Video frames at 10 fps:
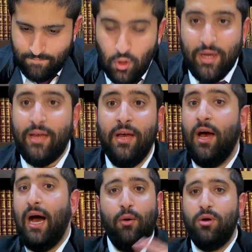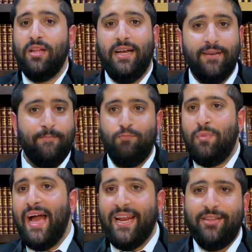Okay, I won't lie.
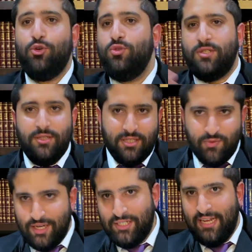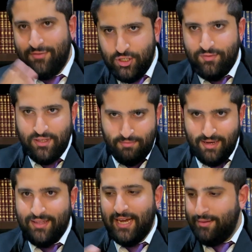My attitudes to this question have shifted
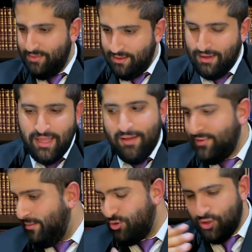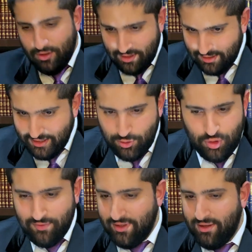many times in my life, and I'm sure they'll continue
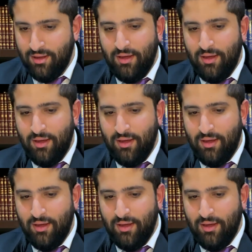shifting.